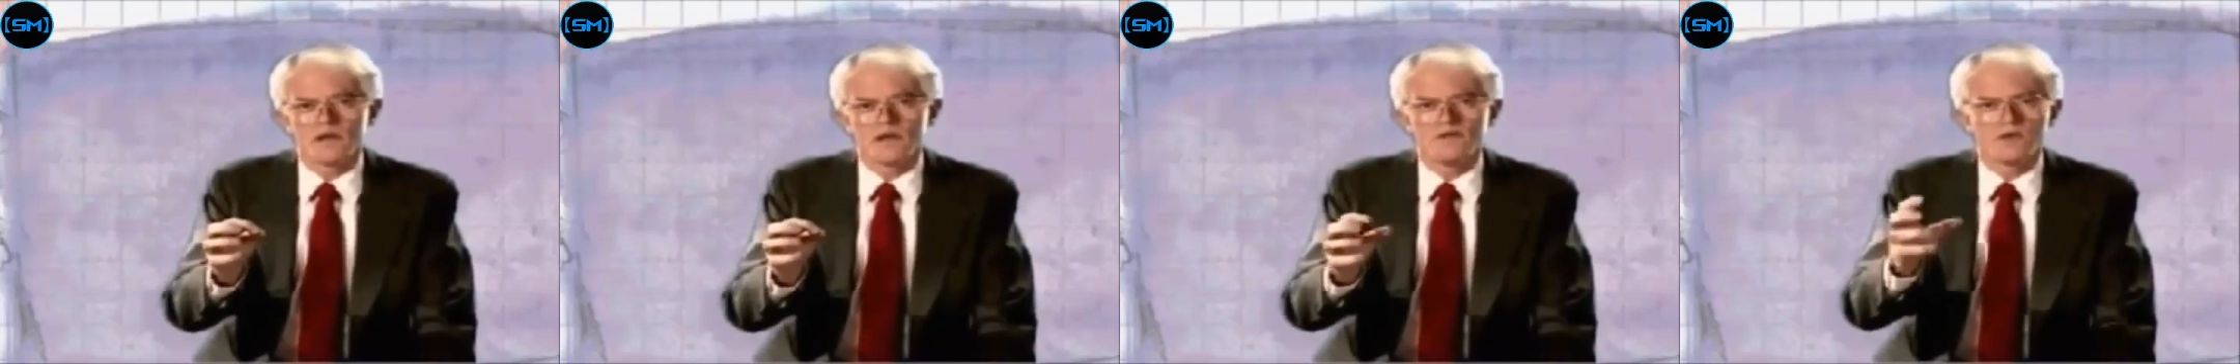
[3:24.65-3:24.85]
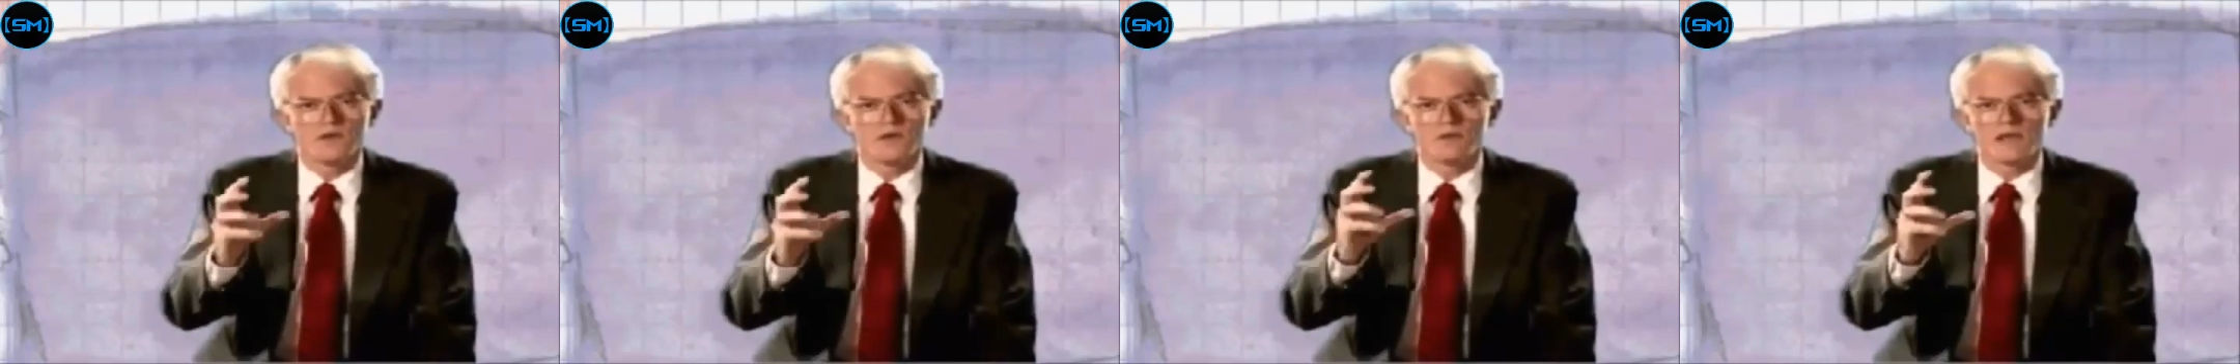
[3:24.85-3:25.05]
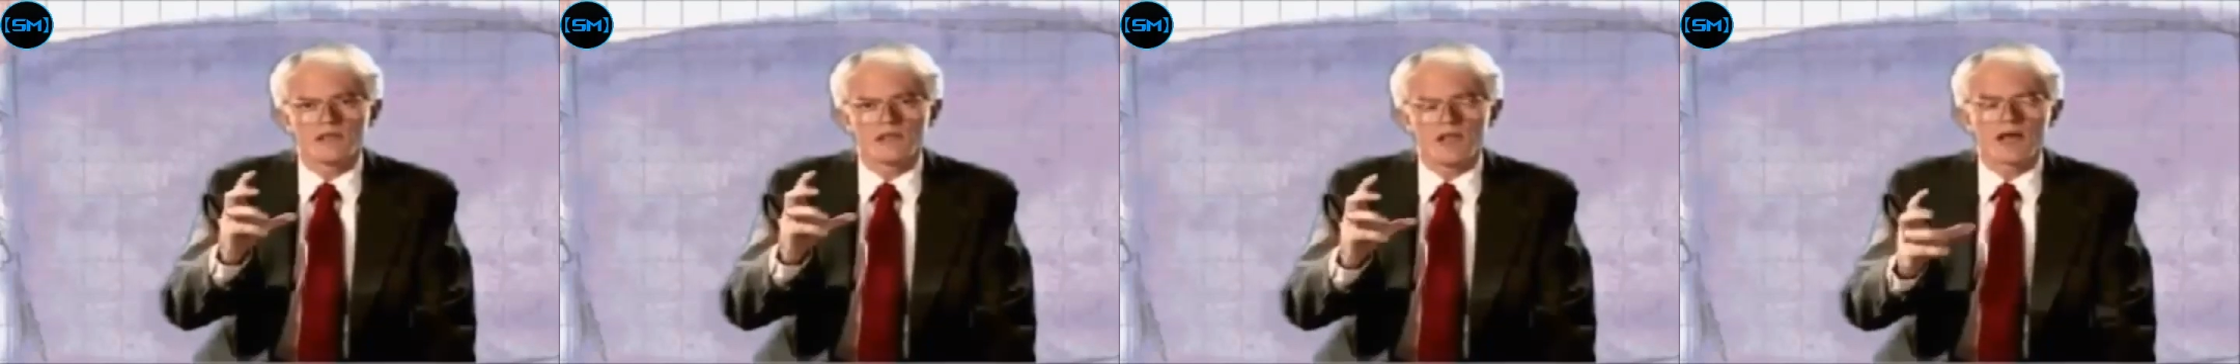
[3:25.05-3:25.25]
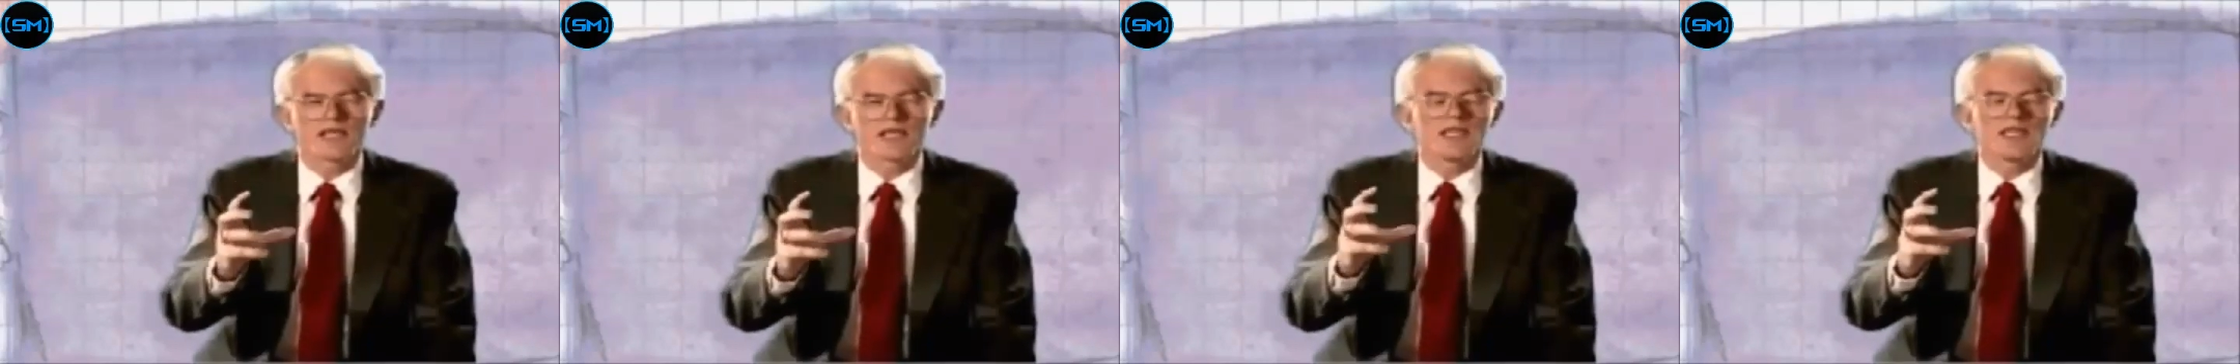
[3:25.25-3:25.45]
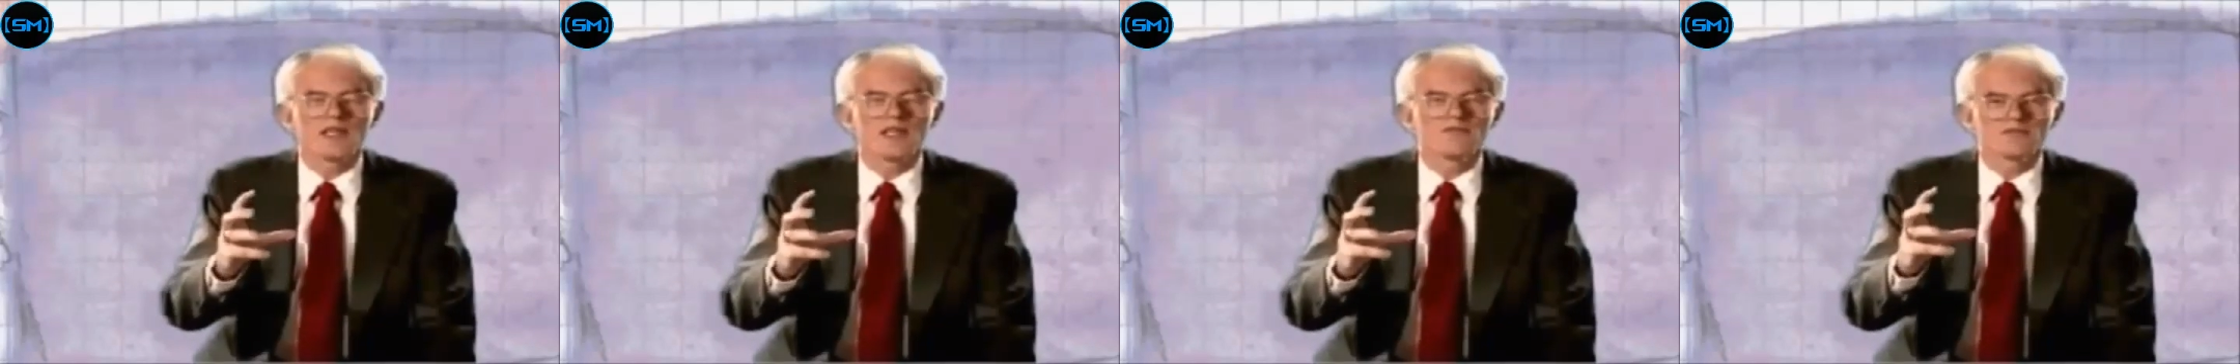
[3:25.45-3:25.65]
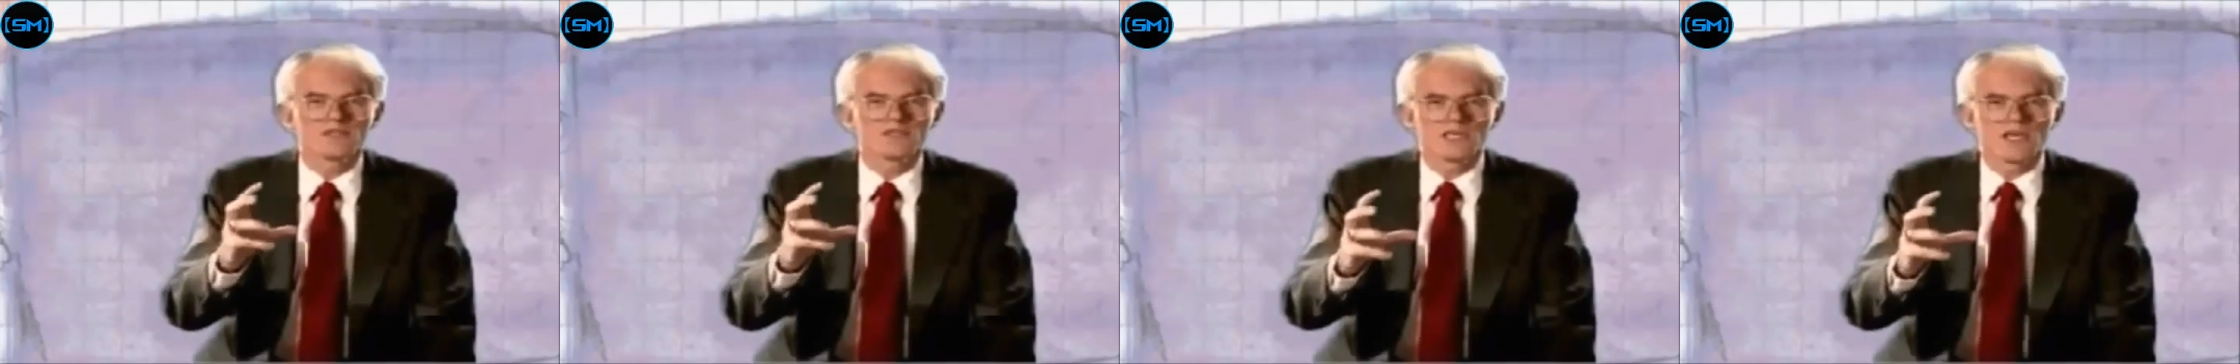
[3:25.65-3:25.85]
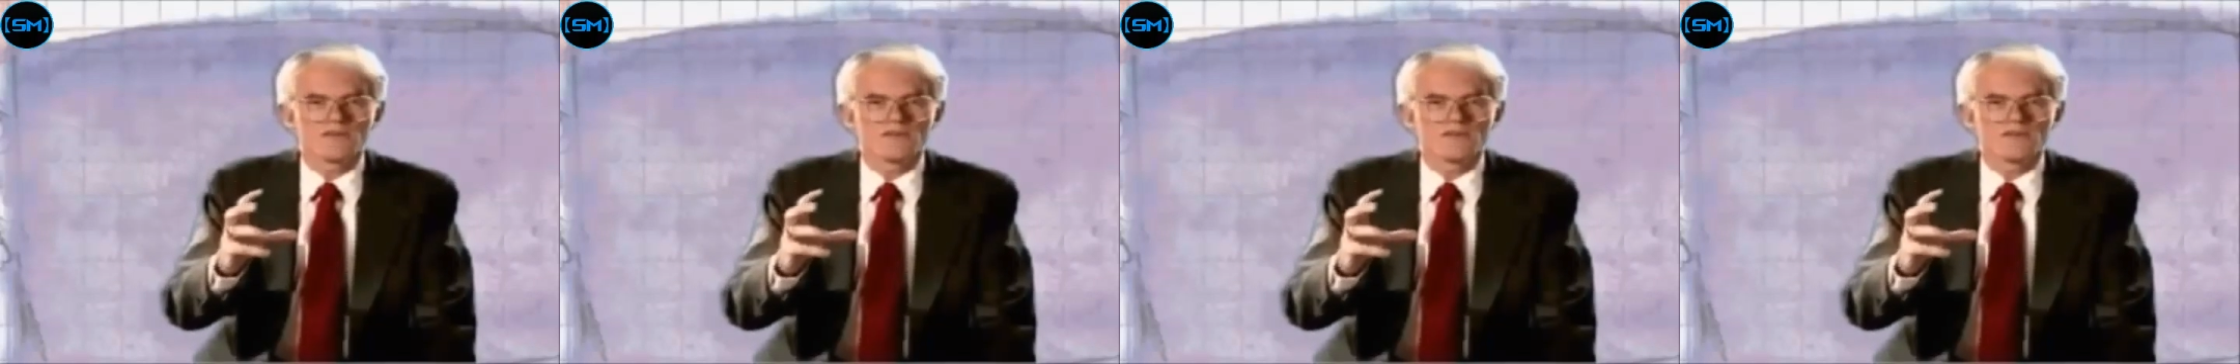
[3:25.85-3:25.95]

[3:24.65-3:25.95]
If you've been lucky enough to